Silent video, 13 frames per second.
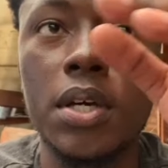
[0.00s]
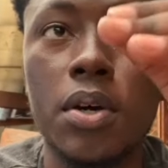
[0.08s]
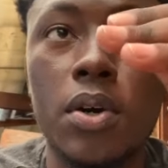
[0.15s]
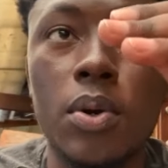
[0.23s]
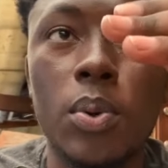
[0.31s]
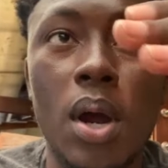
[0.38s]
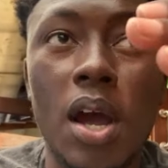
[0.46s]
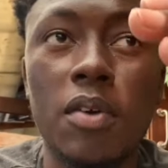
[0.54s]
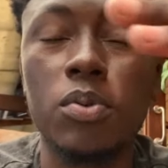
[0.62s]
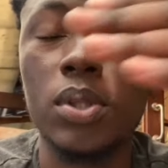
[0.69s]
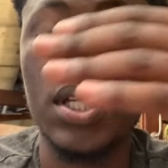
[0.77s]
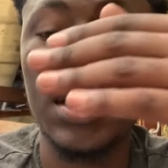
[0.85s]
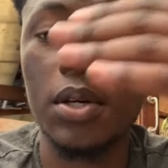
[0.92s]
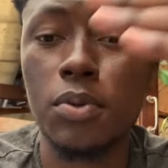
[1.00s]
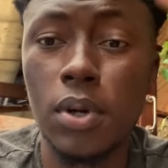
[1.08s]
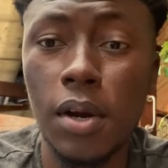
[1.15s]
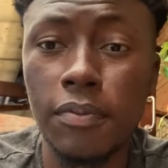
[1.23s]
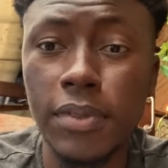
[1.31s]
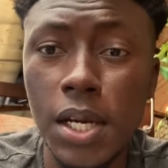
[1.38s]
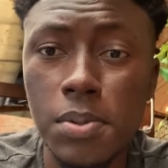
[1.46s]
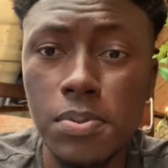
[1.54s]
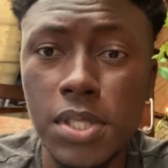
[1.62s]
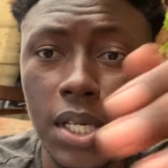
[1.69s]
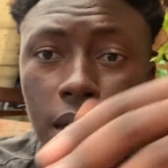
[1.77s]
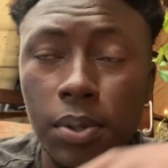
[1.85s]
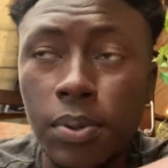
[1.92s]
arrived, we didn't arrive
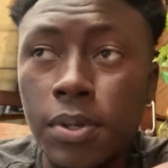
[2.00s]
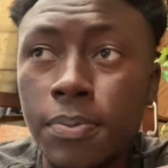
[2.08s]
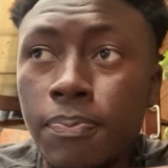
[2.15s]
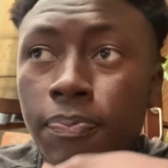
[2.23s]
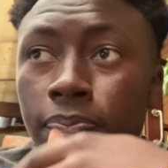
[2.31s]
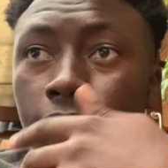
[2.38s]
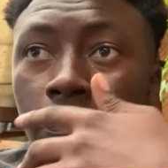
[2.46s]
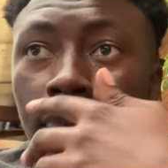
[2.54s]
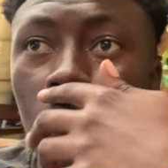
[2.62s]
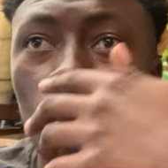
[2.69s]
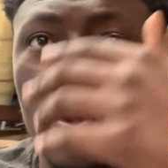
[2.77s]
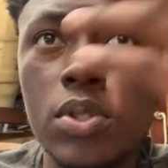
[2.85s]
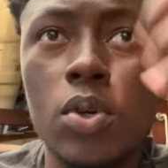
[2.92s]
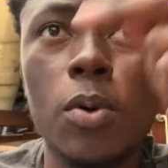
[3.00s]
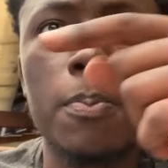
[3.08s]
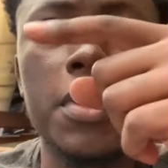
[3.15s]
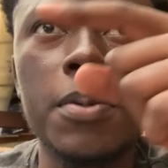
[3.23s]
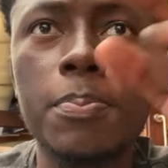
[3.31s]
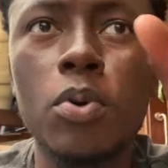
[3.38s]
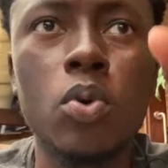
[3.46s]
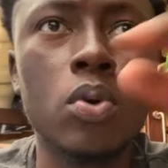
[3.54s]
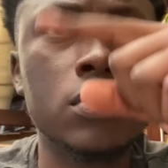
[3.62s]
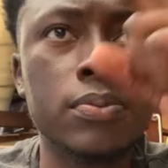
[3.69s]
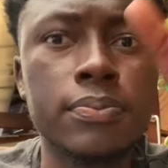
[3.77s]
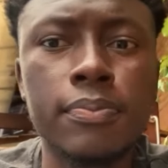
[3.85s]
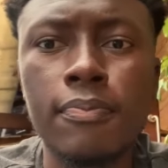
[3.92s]
downtown. We saw people
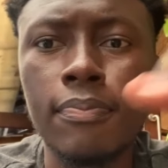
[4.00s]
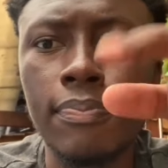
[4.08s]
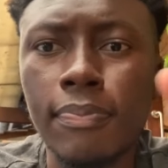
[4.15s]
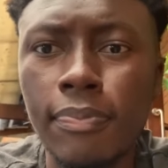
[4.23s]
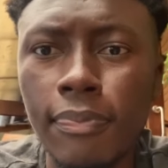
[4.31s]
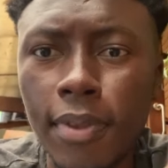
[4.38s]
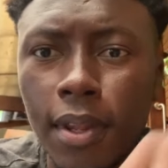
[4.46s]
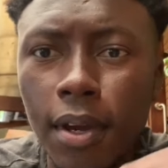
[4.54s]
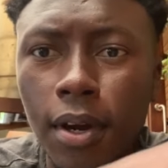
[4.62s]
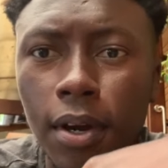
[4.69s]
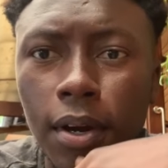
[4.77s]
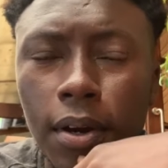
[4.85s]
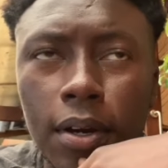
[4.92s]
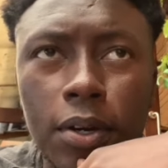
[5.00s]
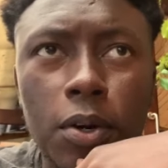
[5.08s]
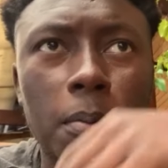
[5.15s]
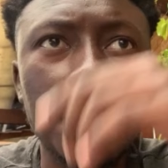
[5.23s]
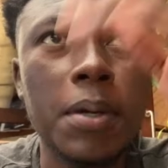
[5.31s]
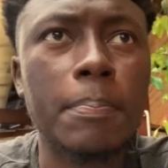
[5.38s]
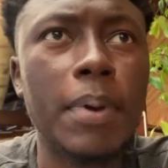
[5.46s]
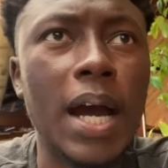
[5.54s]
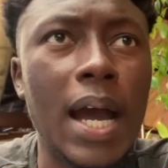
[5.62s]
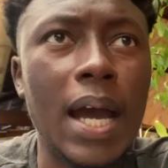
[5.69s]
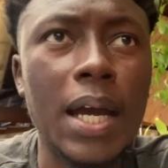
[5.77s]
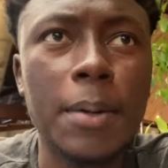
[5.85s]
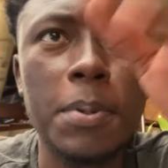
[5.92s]
coming
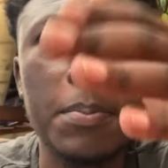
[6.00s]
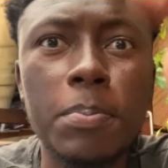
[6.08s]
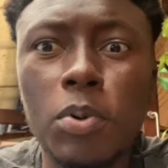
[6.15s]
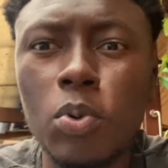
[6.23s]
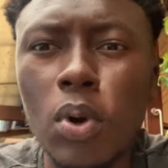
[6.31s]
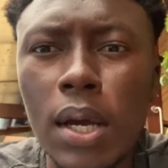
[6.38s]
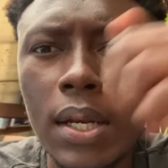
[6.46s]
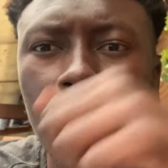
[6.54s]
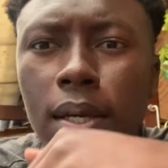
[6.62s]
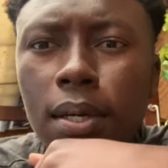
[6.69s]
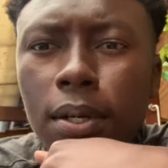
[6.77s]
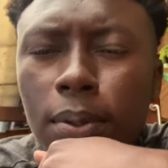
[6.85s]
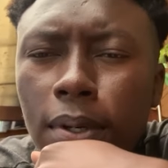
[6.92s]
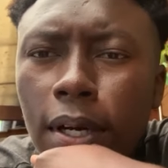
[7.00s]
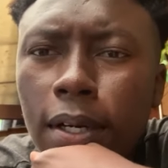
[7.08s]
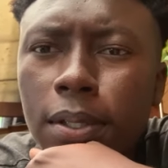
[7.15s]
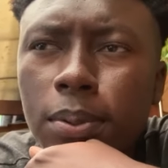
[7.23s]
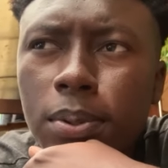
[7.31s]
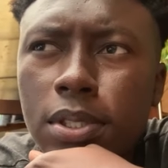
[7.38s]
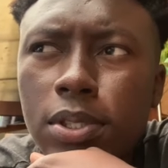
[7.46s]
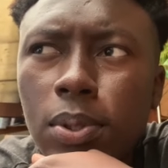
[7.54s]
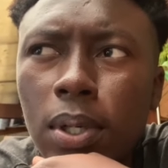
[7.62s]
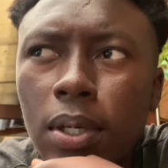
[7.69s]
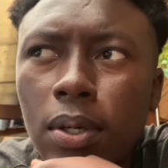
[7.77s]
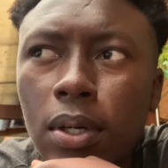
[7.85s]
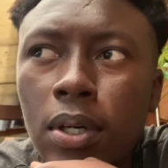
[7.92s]
back, people running, and we're like, what is
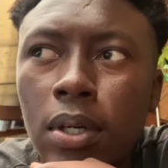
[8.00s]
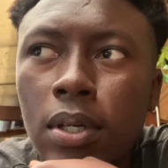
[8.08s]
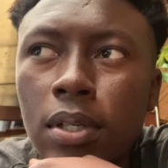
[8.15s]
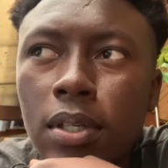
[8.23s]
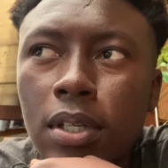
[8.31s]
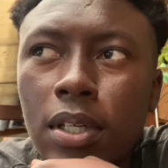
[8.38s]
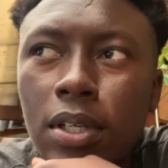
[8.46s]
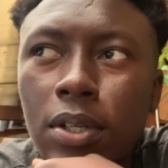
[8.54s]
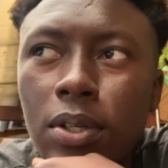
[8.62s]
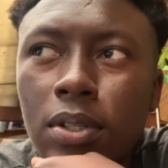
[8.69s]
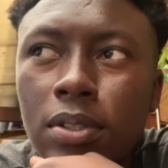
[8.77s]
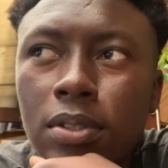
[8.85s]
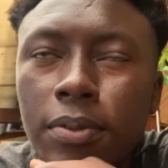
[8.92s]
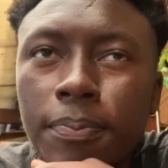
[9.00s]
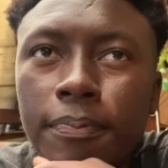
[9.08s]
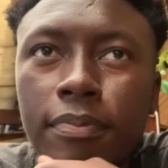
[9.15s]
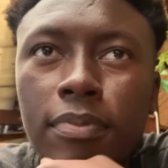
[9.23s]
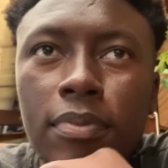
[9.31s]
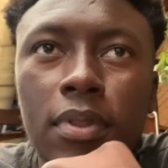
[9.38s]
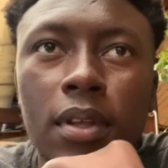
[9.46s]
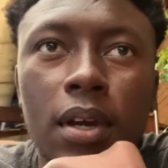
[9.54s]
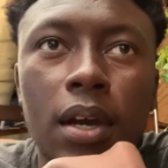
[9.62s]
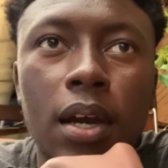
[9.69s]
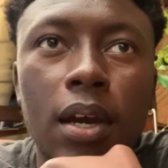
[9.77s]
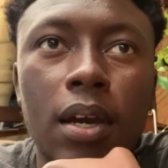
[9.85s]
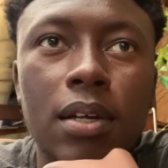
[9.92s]
going on? You know?
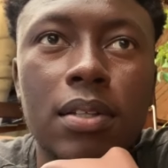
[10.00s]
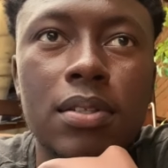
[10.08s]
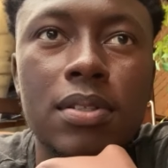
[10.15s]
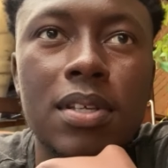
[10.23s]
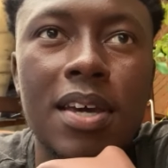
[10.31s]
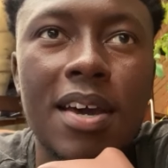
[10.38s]
And